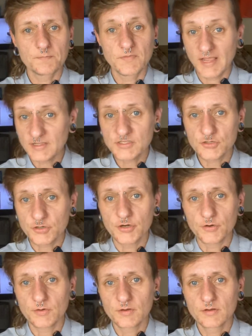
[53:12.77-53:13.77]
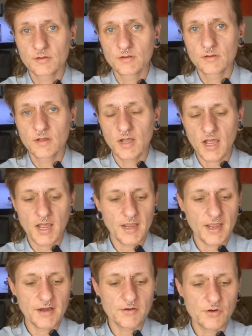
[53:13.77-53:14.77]
That's true.
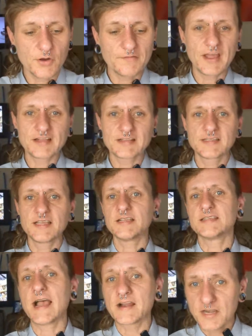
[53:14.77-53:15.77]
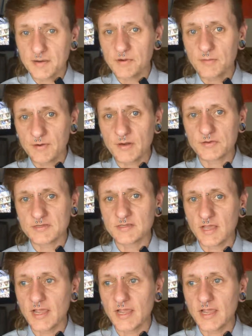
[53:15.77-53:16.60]
I don't know if that's the exact number, but it was